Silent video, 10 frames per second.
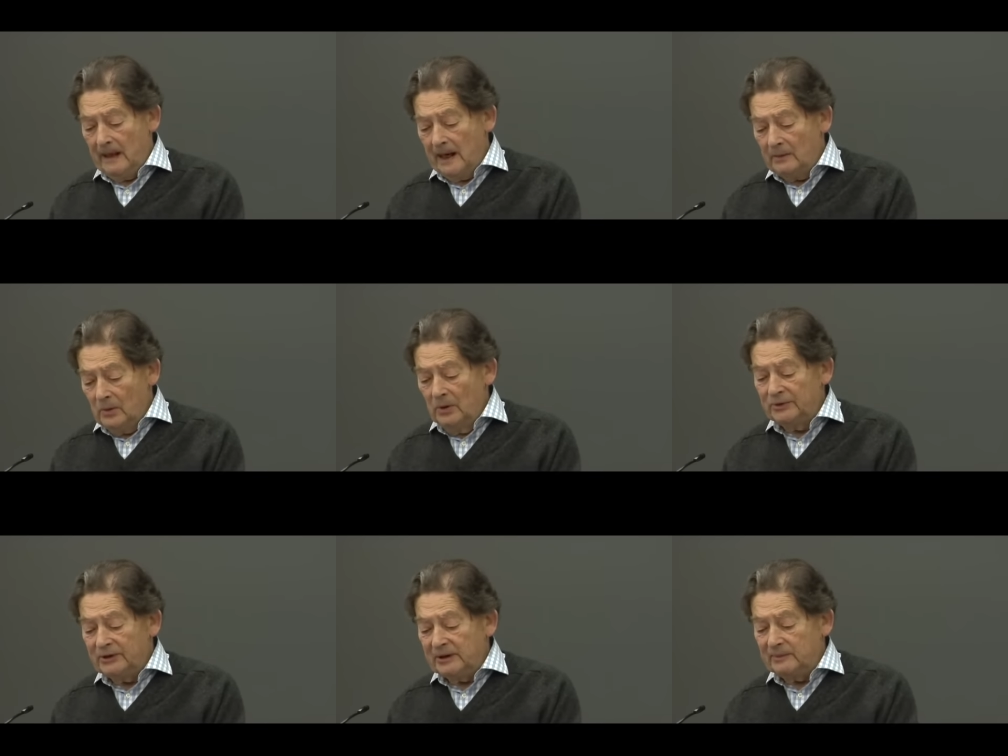I
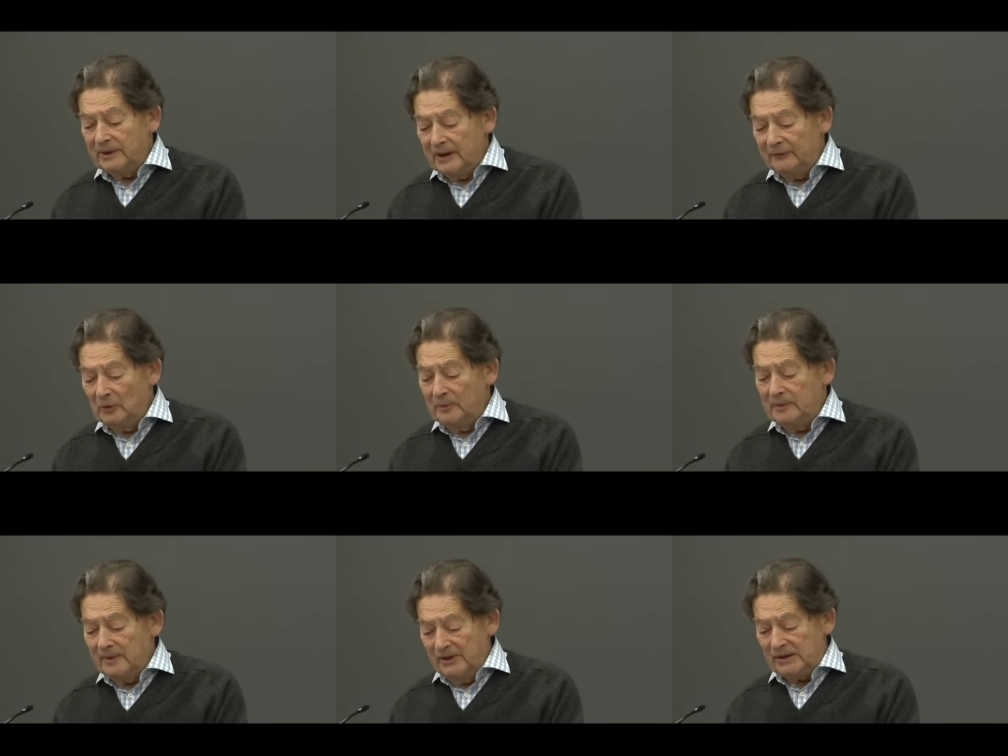warned that it would therefore
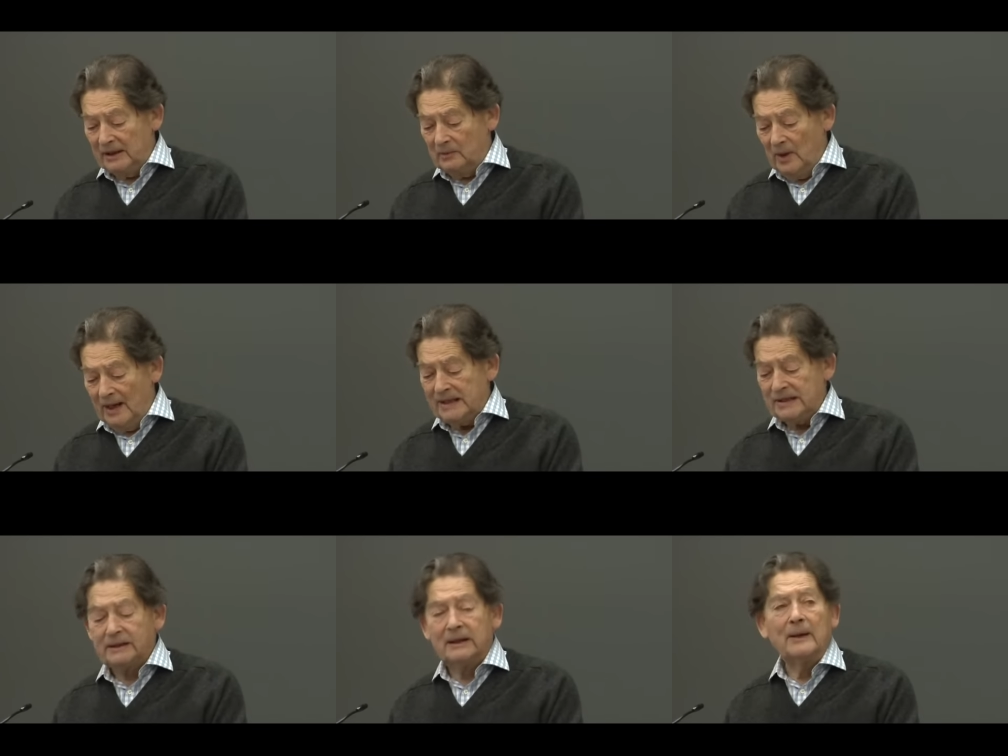be most
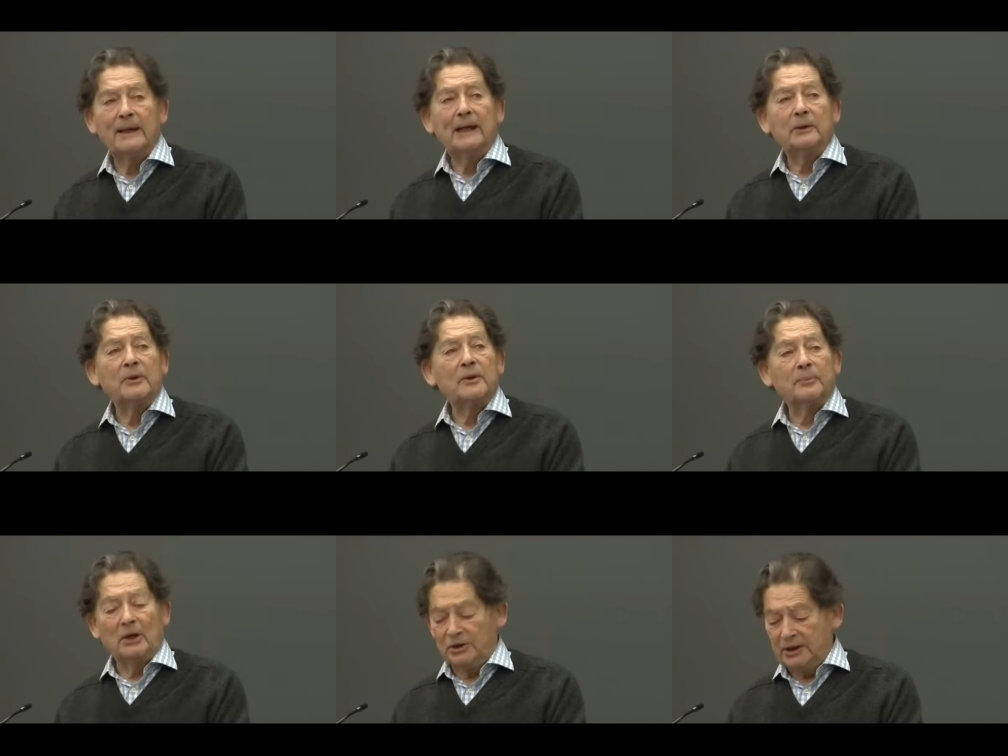unwise to go ahead with the
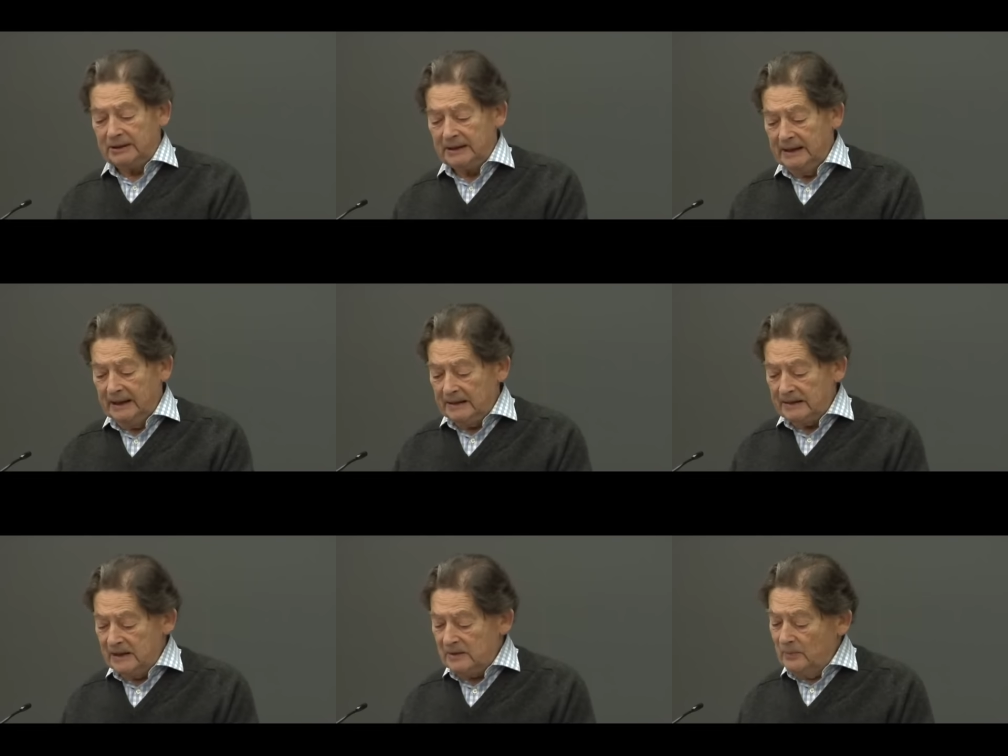project,
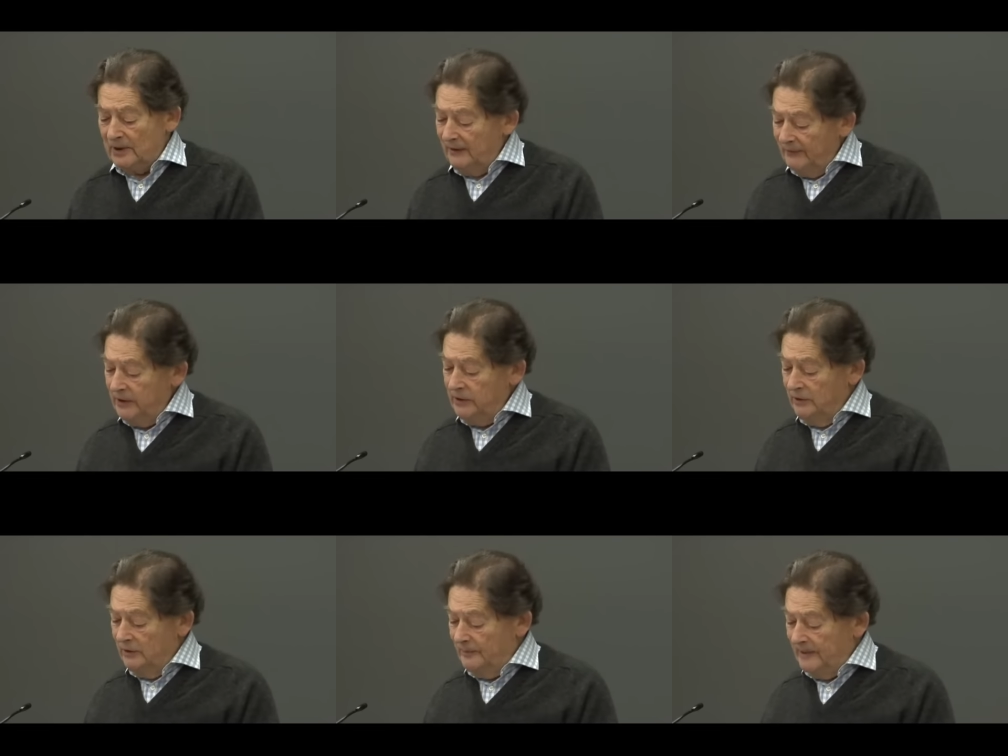since whatever the
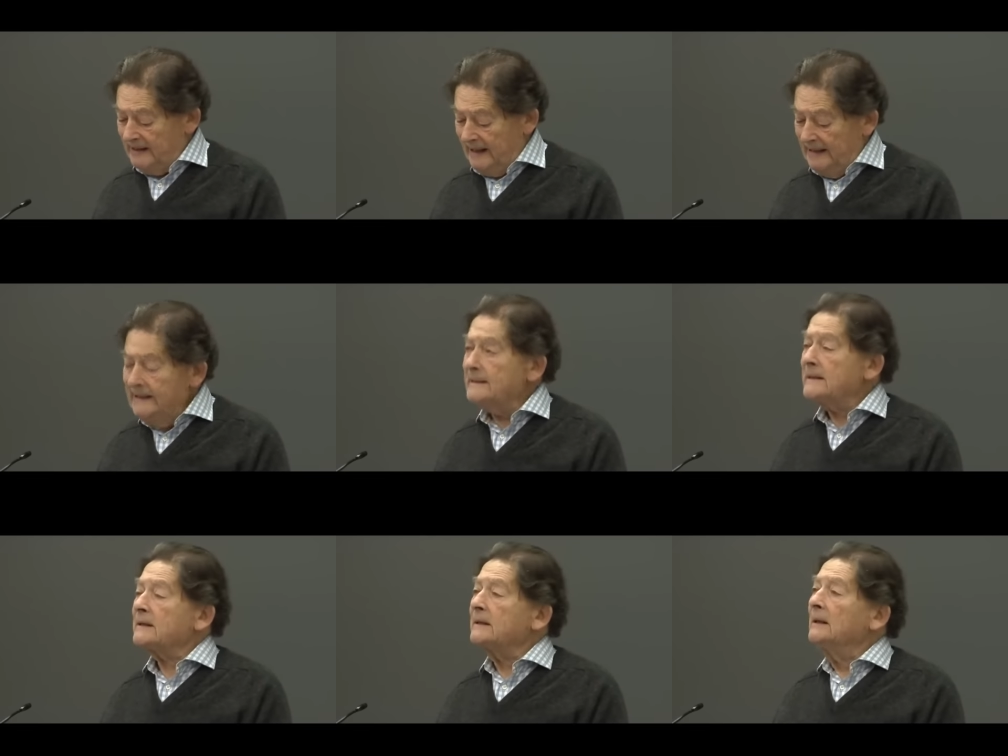European
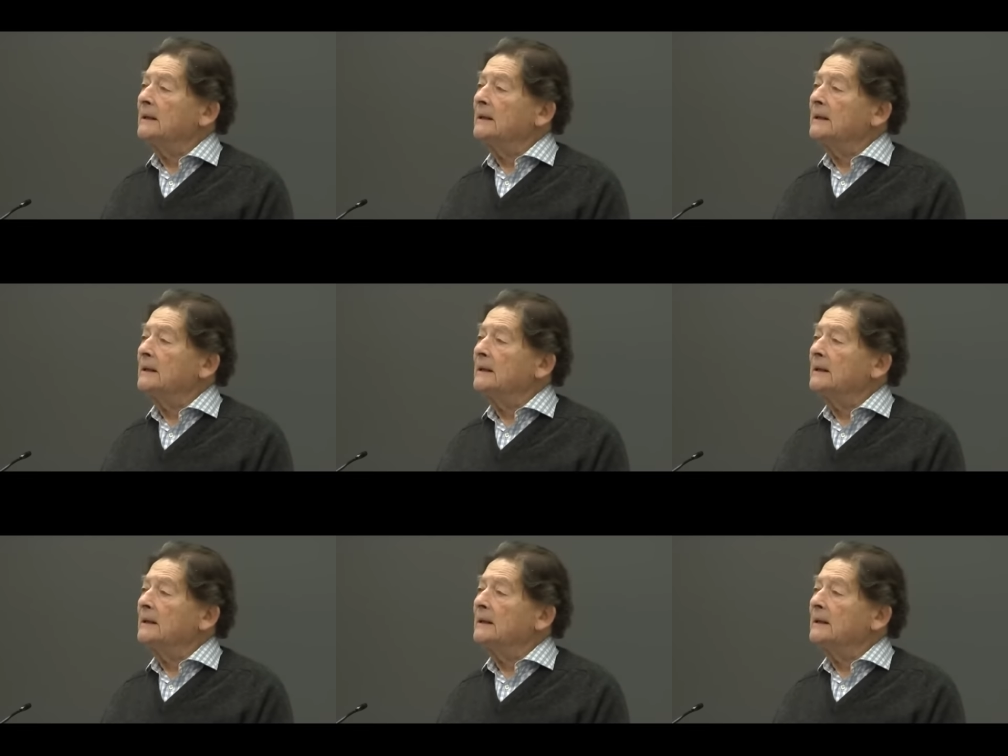elites